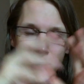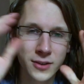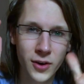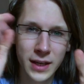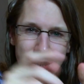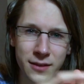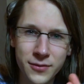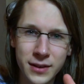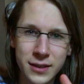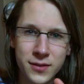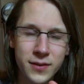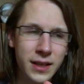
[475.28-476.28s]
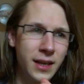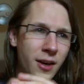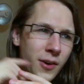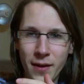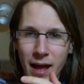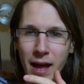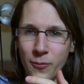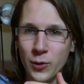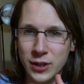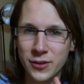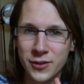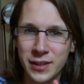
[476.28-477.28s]
So that's it for this video. It
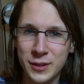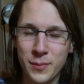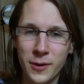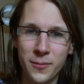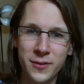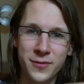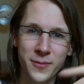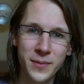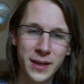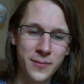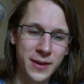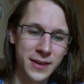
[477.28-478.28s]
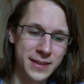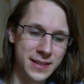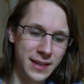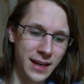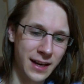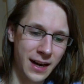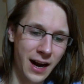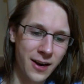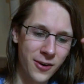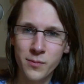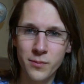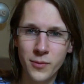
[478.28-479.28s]
was also an experiment for me because I
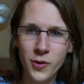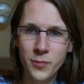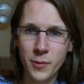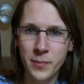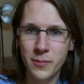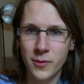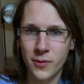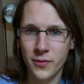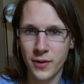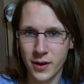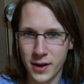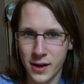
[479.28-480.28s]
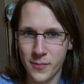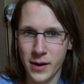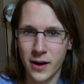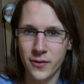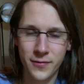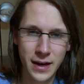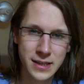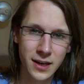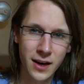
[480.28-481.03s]
heard multiple people talking about phase